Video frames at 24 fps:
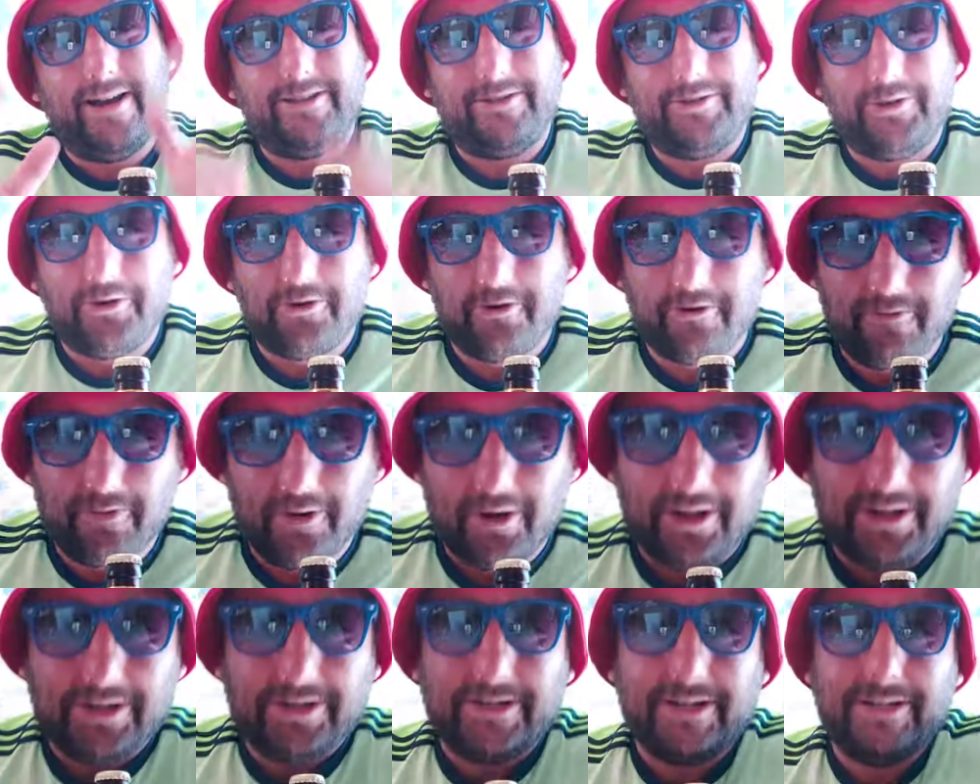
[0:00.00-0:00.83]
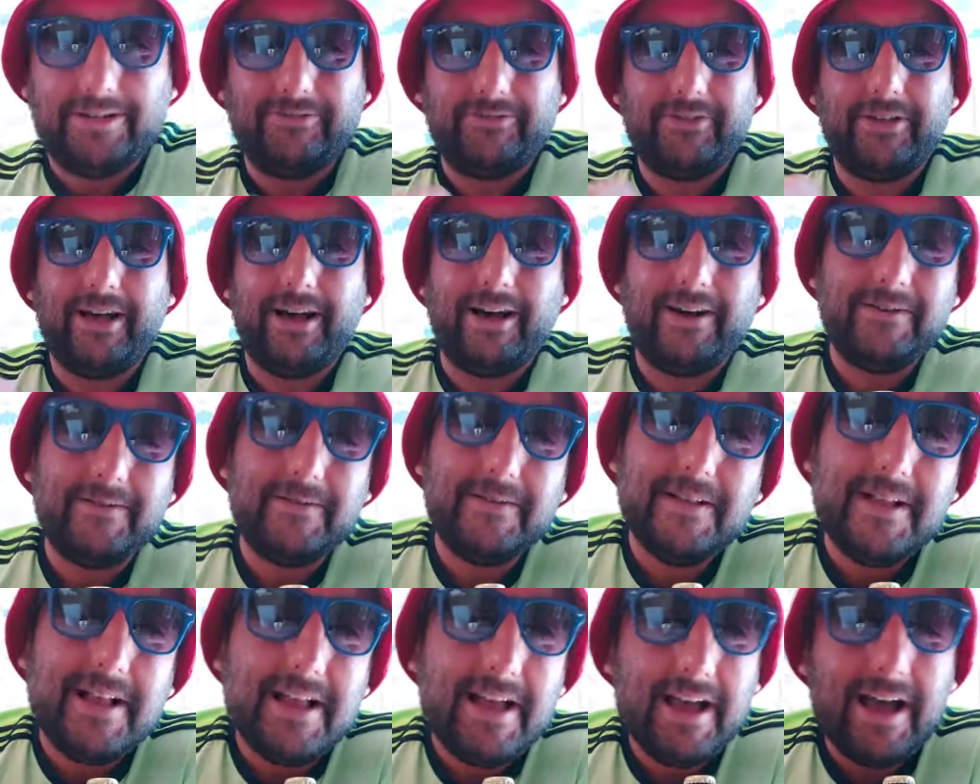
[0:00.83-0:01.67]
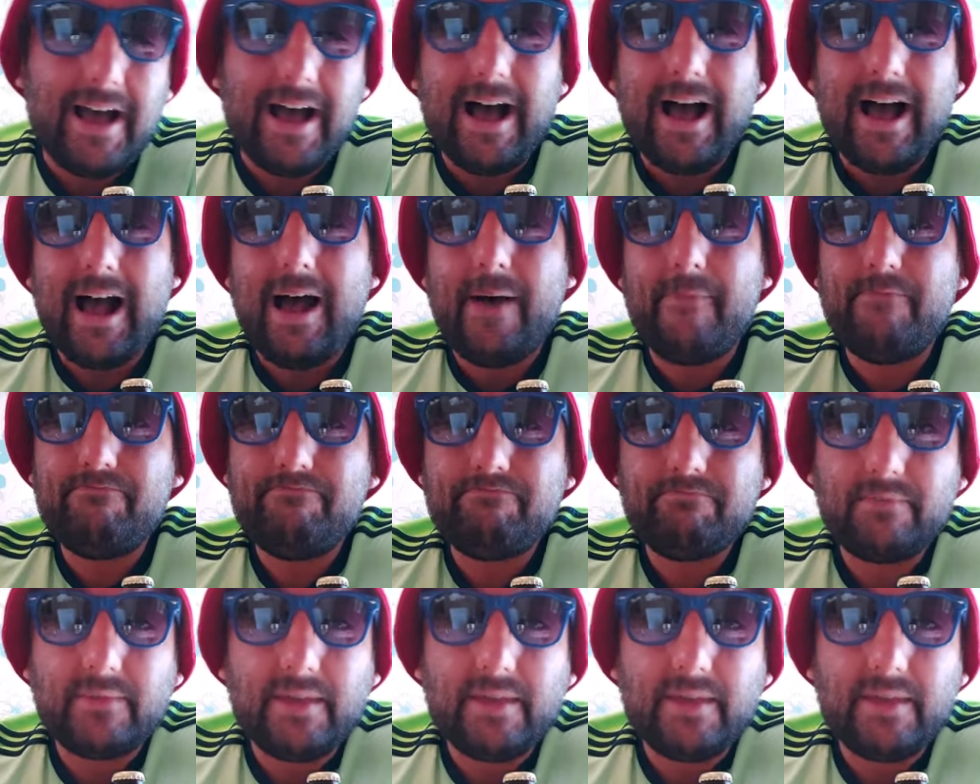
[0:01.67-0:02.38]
I do apologise for that.